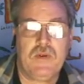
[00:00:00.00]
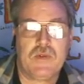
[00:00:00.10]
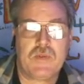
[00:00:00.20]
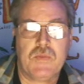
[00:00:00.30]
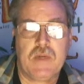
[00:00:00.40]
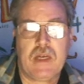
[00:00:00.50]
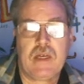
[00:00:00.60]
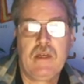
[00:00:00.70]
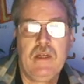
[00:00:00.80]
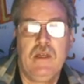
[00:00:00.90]
It's
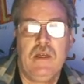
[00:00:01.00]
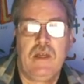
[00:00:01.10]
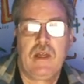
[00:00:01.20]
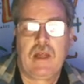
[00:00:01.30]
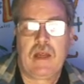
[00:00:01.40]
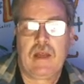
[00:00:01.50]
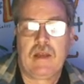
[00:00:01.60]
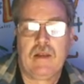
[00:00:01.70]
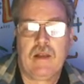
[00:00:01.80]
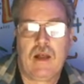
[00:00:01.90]
witty,
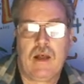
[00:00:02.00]
and